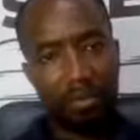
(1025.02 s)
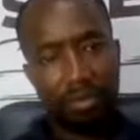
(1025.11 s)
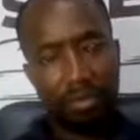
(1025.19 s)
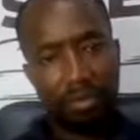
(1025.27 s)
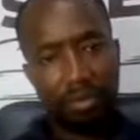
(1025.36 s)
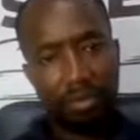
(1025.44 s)

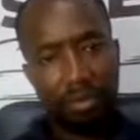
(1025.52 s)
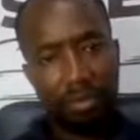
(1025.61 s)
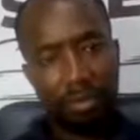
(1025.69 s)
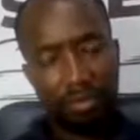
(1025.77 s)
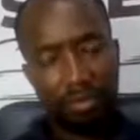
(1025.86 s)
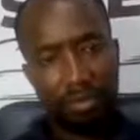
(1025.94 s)

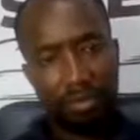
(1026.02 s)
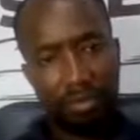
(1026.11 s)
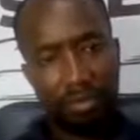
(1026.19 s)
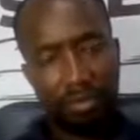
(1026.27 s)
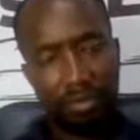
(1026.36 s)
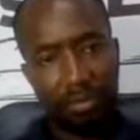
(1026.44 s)

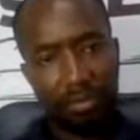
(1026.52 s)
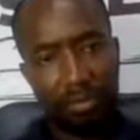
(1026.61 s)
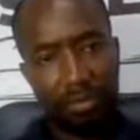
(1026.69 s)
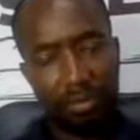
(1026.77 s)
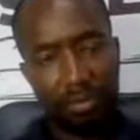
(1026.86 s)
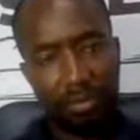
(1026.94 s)

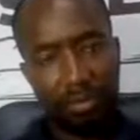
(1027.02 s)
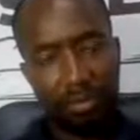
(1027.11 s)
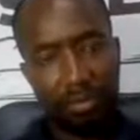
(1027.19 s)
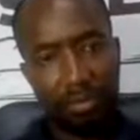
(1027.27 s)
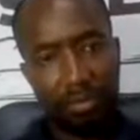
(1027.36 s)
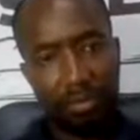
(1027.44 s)

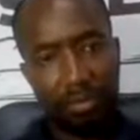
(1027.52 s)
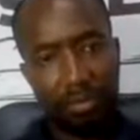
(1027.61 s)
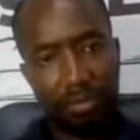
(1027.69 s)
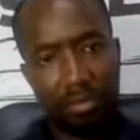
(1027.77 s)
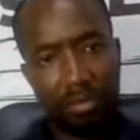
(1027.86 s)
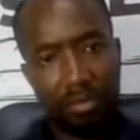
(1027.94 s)

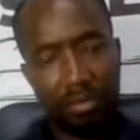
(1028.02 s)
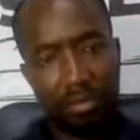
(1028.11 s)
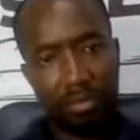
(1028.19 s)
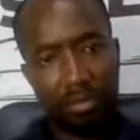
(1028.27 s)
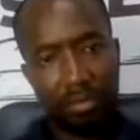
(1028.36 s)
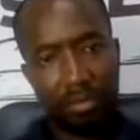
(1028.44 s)

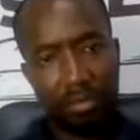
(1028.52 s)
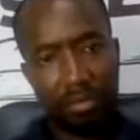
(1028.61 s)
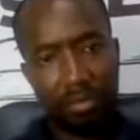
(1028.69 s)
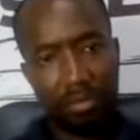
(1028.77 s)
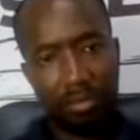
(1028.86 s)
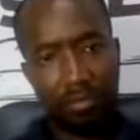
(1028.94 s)
(not speaking)